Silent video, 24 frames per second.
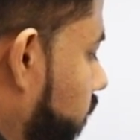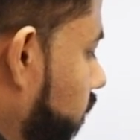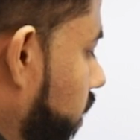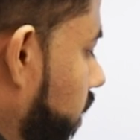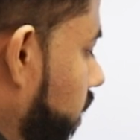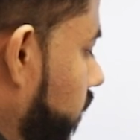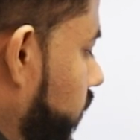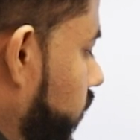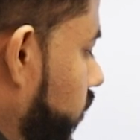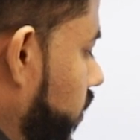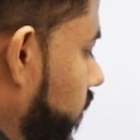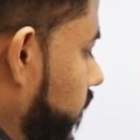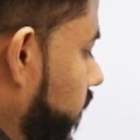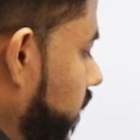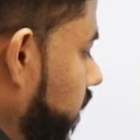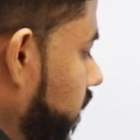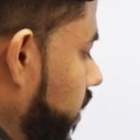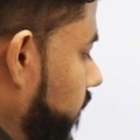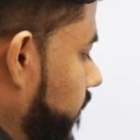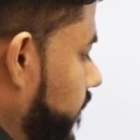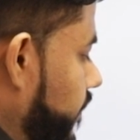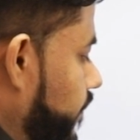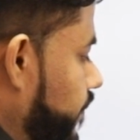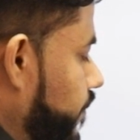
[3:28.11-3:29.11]
point would
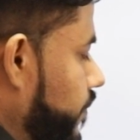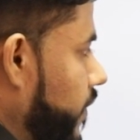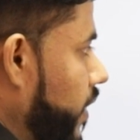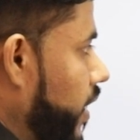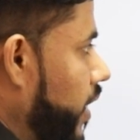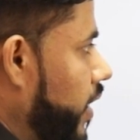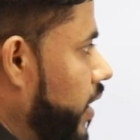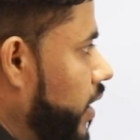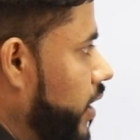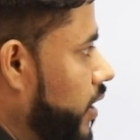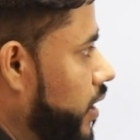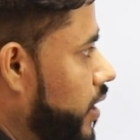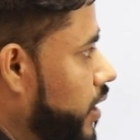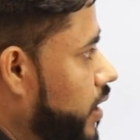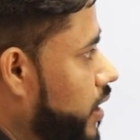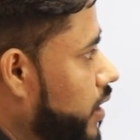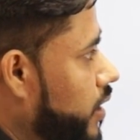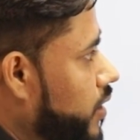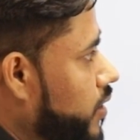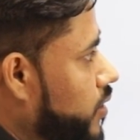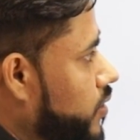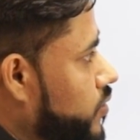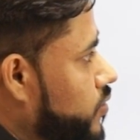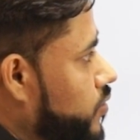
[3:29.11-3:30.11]
be A.
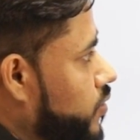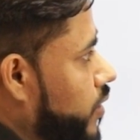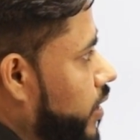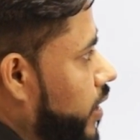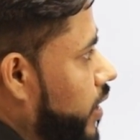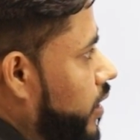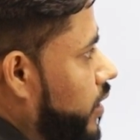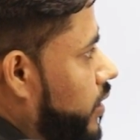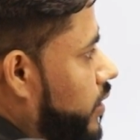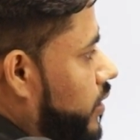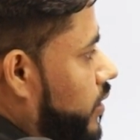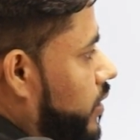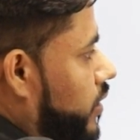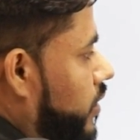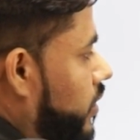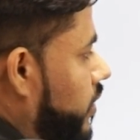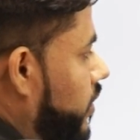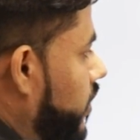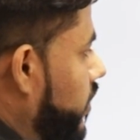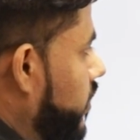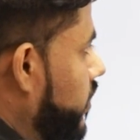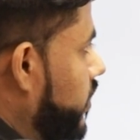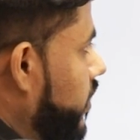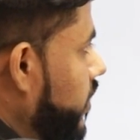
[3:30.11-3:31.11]
So here
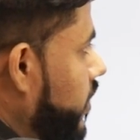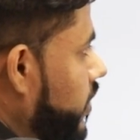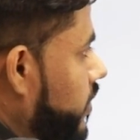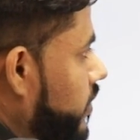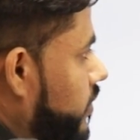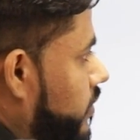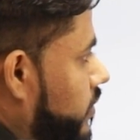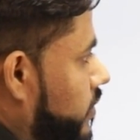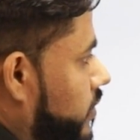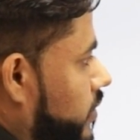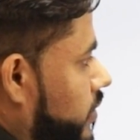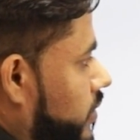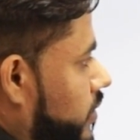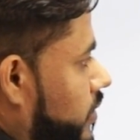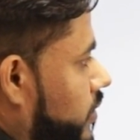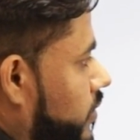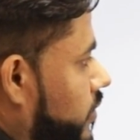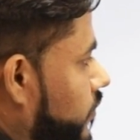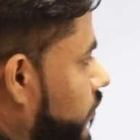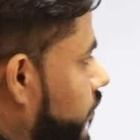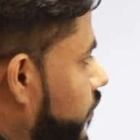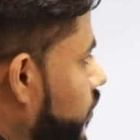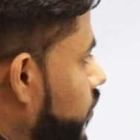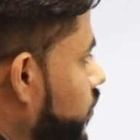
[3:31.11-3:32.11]
these
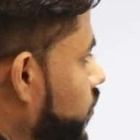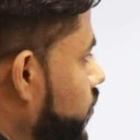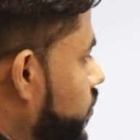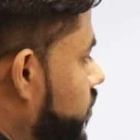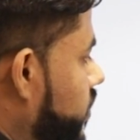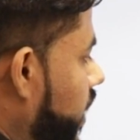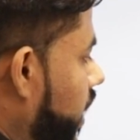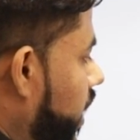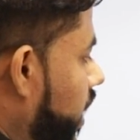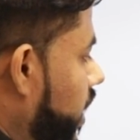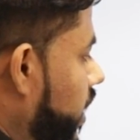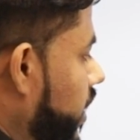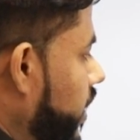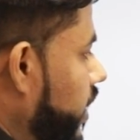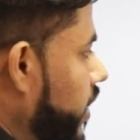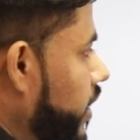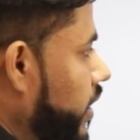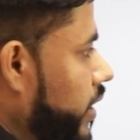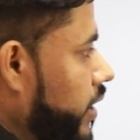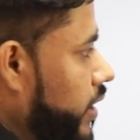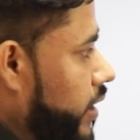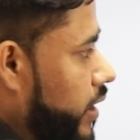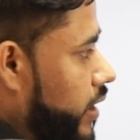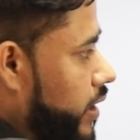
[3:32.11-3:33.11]
views are
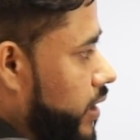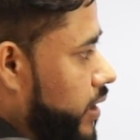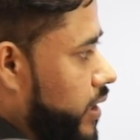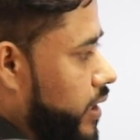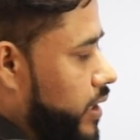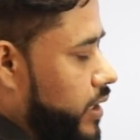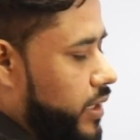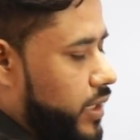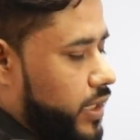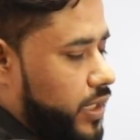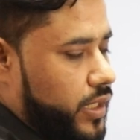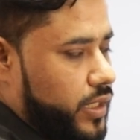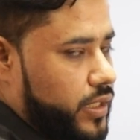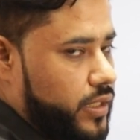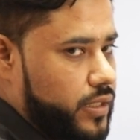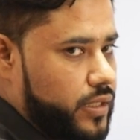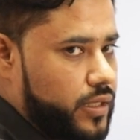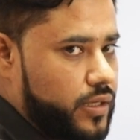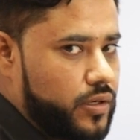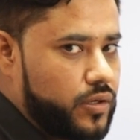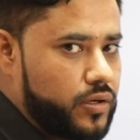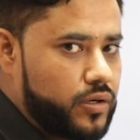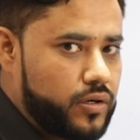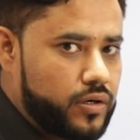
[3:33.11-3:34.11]
indicated
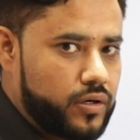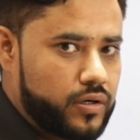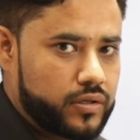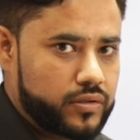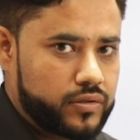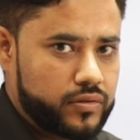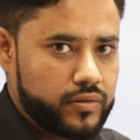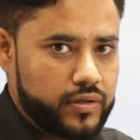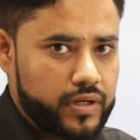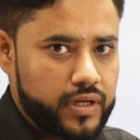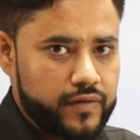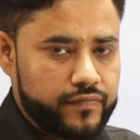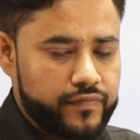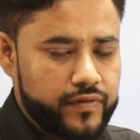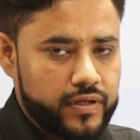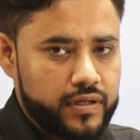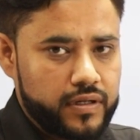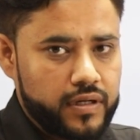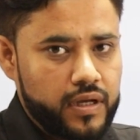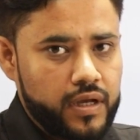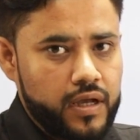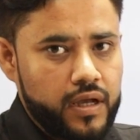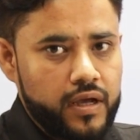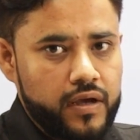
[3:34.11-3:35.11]
in orthographic
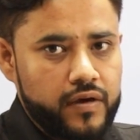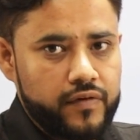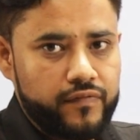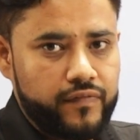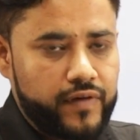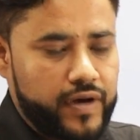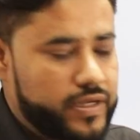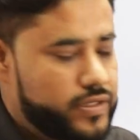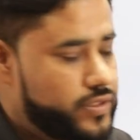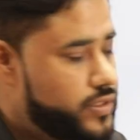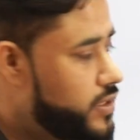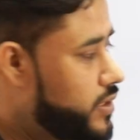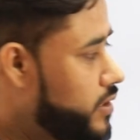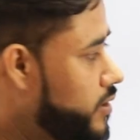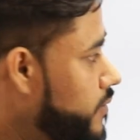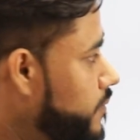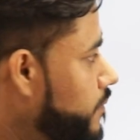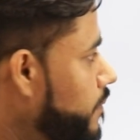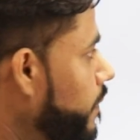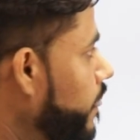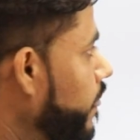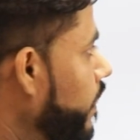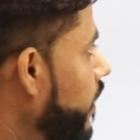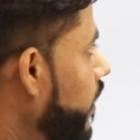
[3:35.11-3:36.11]

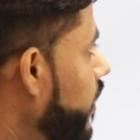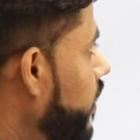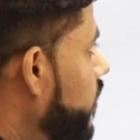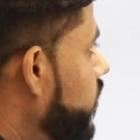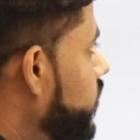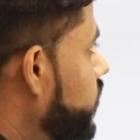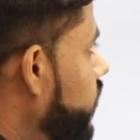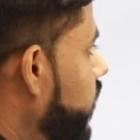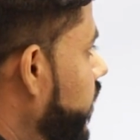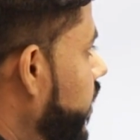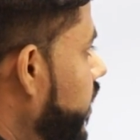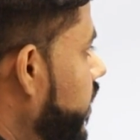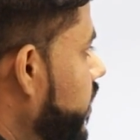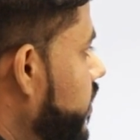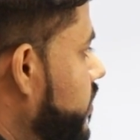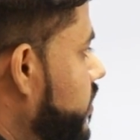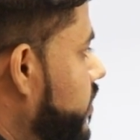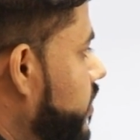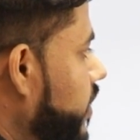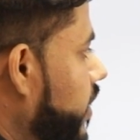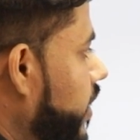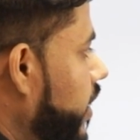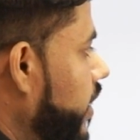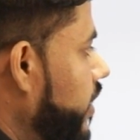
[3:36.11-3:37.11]
fashion. So here is
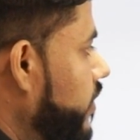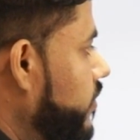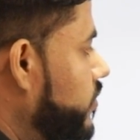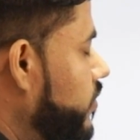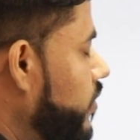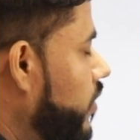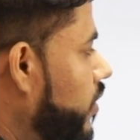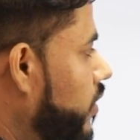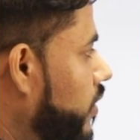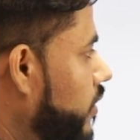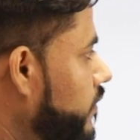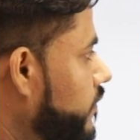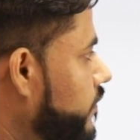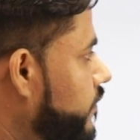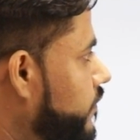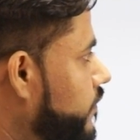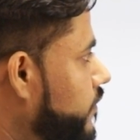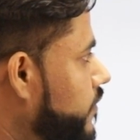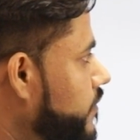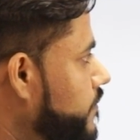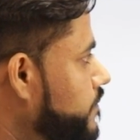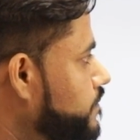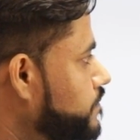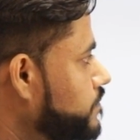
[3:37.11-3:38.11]
the case of
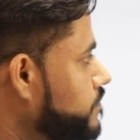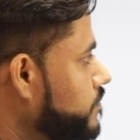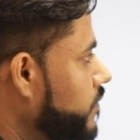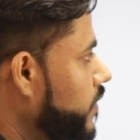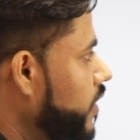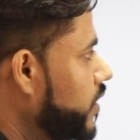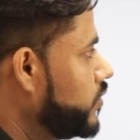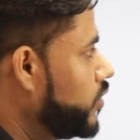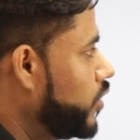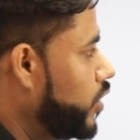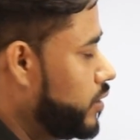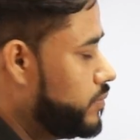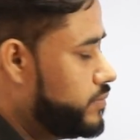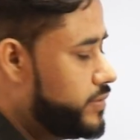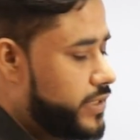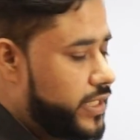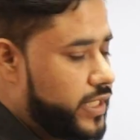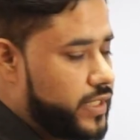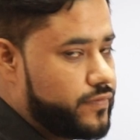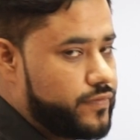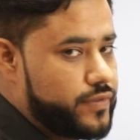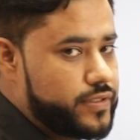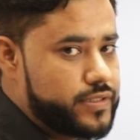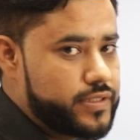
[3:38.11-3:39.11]
the
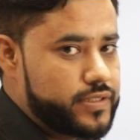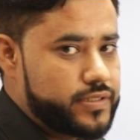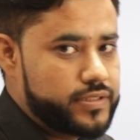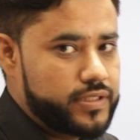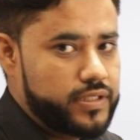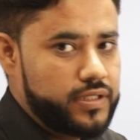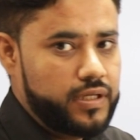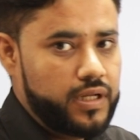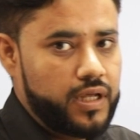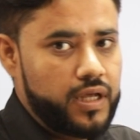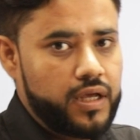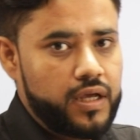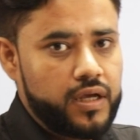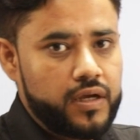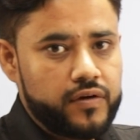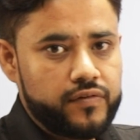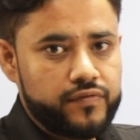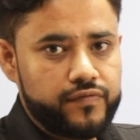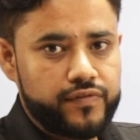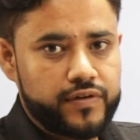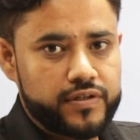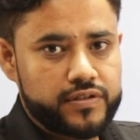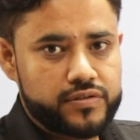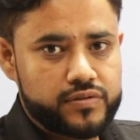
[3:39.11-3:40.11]
object which is in
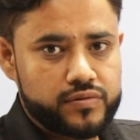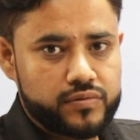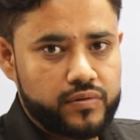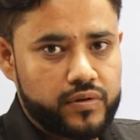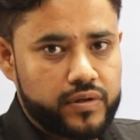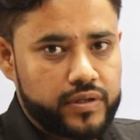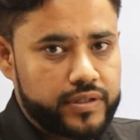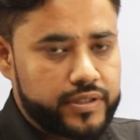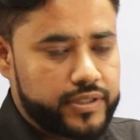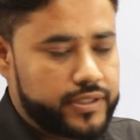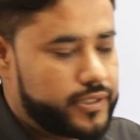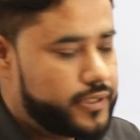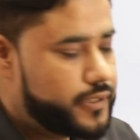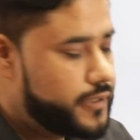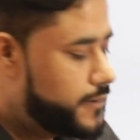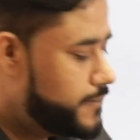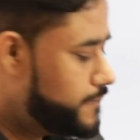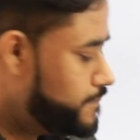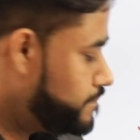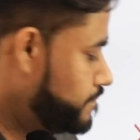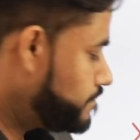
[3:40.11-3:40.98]
first quadrant.